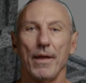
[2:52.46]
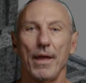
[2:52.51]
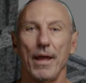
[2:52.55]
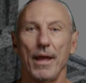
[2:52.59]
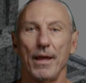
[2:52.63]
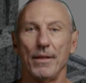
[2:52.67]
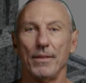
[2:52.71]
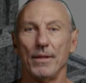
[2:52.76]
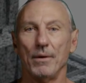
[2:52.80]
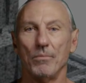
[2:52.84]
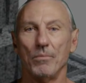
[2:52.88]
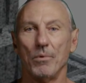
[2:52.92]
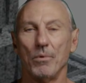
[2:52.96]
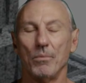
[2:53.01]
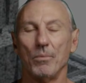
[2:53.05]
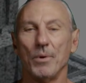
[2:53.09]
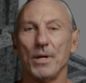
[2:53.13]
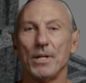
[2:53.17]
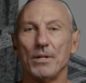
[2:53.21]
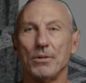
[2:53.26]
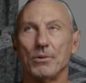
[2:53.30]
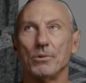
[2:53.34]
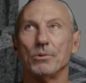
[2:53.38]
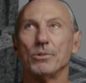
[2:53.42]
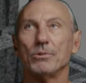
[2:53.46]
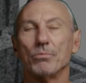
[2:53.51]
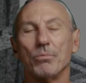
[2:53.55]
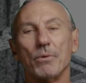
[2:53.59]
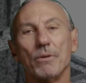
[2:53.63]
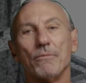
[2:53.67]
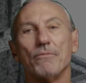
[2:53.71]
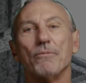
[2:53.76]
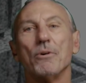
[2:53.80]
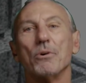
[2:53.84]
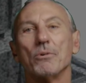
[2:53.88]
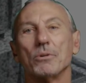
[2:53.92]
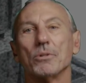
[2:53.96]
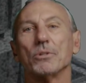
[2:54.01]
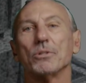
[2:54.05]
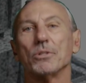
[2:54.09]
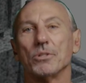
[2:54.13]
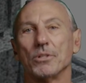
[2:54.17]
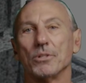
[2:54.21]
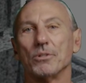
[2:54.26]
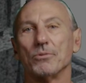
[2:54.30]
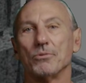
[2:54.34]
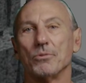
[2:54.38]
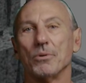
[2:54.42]
And then what we do is we focus
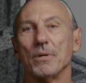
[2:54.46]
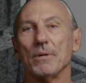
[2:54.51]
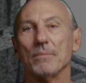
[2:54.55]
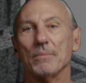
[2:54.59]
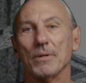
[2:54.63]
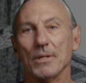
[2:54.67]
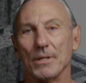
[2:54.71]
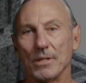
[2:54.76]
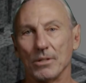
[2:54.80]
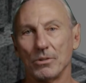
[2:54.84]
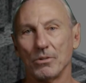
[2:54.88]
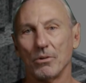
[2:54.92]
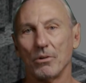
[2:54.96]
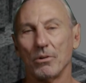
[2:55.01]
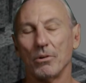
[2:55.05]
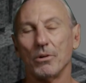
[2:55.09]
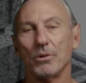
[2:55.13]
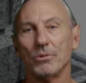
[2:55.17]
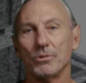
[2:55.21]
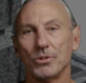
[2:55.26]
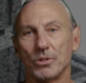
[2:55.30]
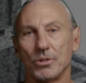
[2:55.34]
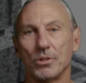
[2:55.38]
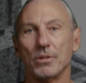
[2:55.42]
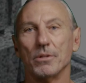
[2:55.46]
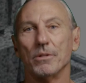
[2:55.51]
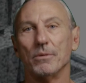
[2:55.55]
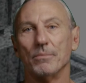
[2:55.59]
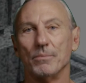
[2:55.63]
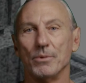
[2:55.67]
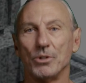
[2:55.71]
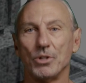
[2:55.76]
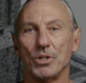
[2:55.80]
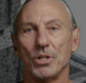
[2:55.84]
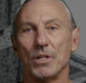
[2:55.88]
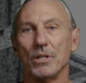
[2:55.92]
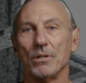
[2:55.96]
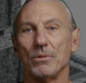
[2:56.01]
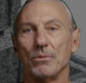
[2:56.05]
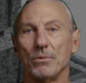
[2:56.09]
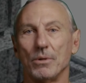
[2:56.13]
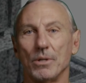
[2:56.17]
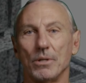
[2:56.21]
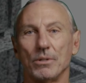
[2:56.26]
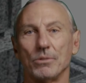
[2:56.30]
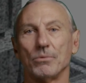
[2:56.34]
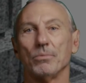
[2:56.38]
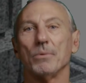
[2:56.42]
the treatment as close to the
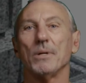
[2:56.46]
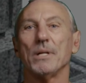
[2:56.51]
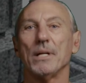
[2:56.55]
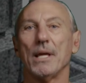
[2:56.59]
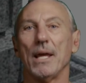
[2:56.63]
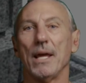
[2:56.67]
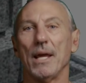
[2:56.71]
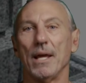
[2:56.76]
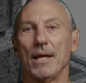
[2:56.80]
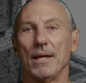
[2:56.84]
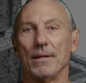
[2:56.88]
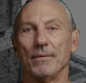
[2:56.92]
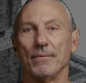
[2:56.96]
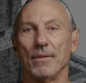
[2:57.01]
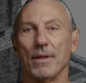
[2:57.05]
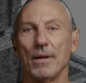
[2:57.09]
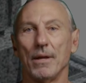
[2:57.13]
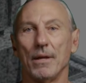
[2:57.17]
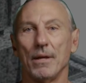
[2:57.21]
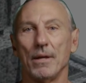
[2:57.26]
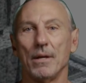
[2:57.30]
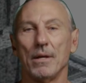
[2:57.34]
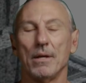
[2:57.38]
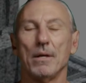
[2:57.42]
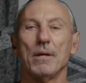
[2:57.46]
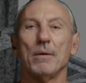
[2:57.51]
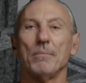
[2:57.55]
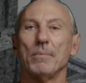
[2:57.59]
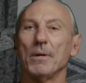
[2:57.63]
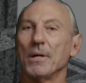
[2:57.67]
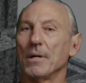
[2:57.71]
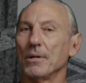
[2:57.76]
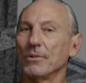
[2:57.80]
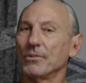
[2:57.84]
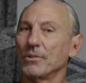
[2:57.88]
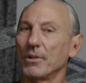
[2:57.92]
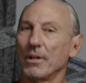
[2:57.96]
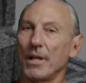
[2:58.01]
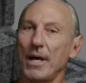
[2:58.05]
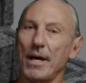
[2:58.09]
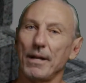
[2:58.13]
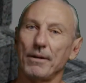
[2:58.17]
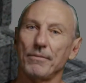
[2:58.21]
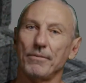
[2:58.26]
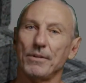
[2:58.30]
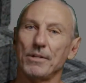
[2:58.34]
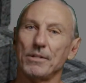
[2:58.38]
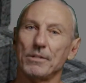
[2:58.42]
machinery as we can. Because a
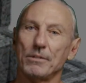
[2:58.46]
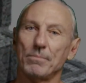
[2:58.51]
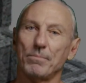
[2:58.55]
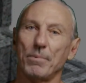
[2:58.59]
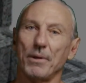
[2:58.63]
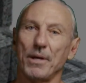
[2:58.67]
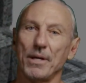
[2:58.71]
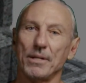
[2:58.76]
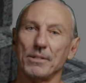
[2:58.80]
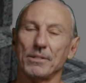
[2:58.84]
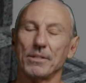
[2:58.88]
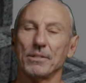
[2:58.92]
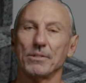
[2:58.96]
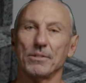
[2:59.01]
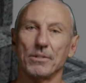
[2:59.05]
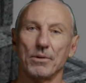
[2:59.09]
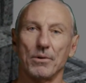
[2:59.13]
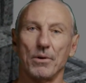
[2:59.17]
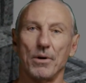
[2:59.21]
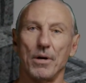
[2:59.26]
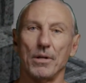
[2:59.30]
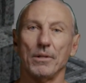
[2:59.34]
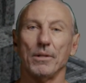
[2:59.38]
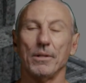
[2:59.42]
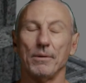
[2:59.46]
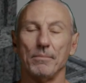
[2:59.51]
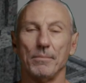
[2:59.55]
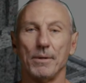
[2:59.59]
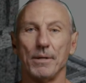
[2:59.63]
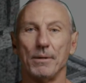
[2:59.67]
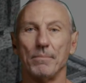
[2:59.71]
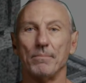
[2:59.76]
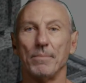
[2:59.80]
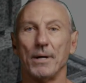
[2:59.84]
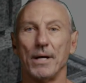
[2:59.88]
lot of these places are on limited